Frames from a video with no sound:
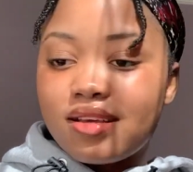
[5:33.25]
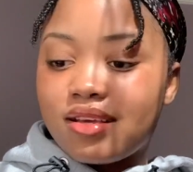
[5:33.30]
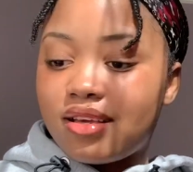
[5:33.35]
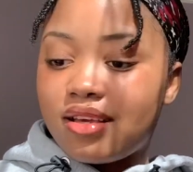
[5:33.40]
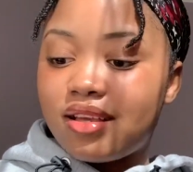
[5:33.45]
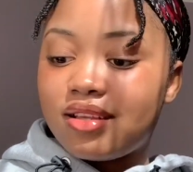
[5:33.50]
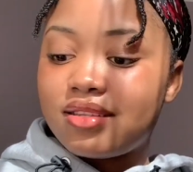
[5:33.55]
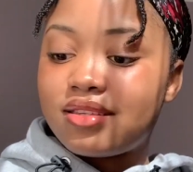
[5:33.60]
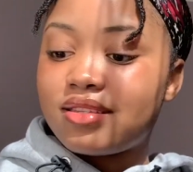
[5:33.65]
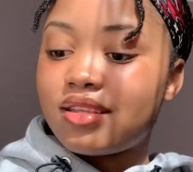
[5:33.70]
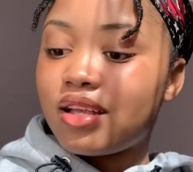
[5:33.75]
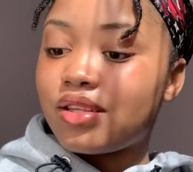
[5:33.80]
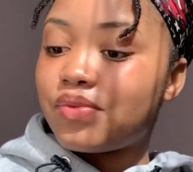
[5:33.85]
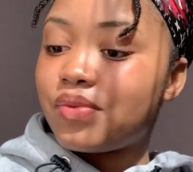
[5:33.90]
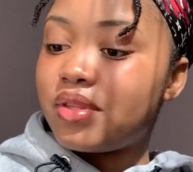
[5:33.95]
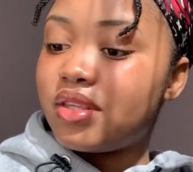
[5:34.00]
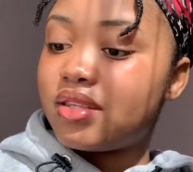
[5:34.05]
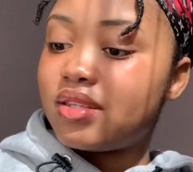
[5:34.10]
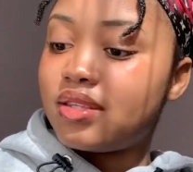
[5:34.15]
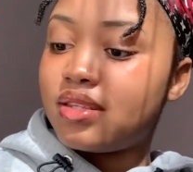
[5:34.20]
it starts with
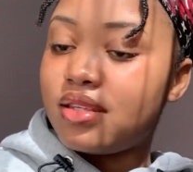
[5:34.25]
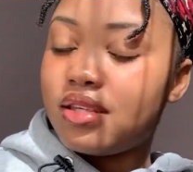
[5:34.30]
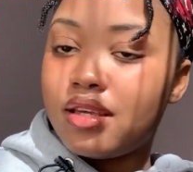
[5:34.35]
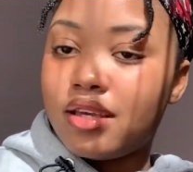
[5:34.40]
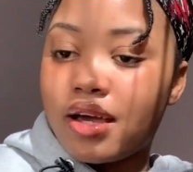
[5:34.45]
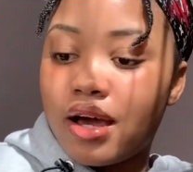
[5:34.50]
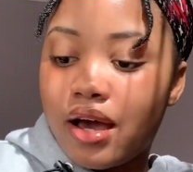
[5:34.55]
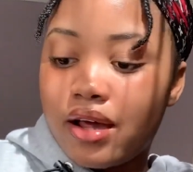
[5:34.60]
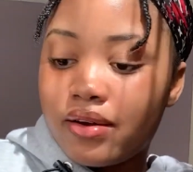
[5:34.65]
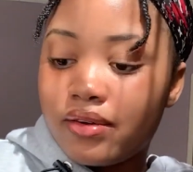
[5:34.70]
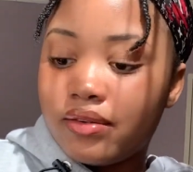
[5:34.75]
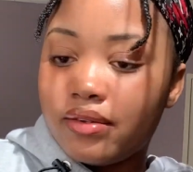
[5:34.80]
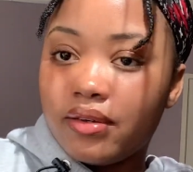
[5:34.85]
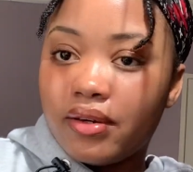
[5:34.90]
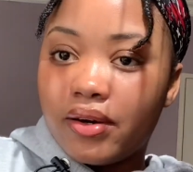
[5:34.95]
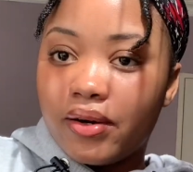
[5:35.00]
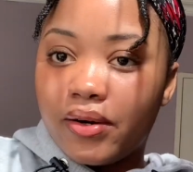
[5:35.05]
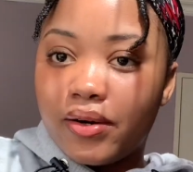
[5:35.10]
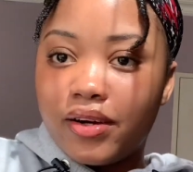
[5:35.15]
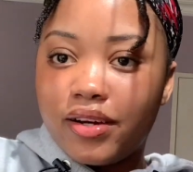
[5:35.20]
a C. I don't
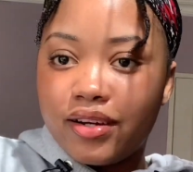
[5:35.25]
know.